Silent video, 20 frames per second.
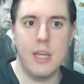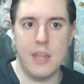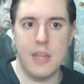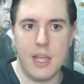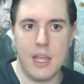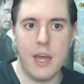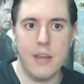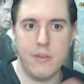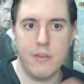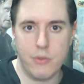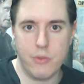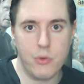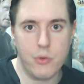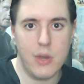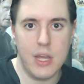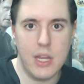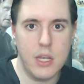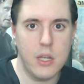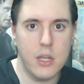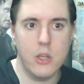kind of
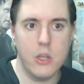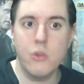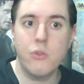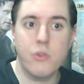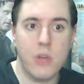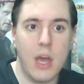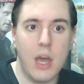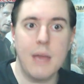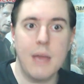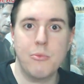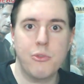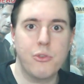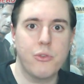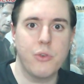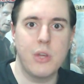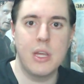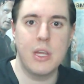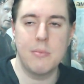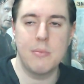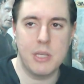created a new time
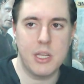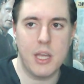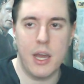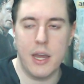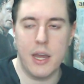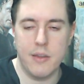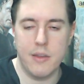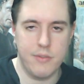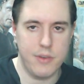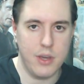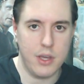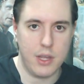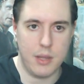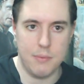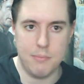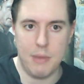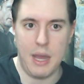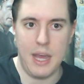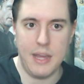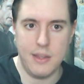stream and kind of
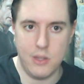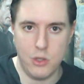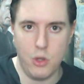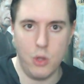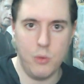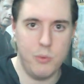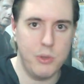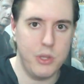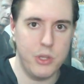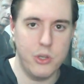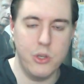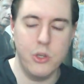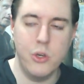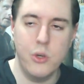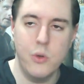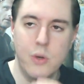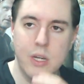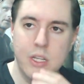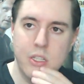combined the old with the new.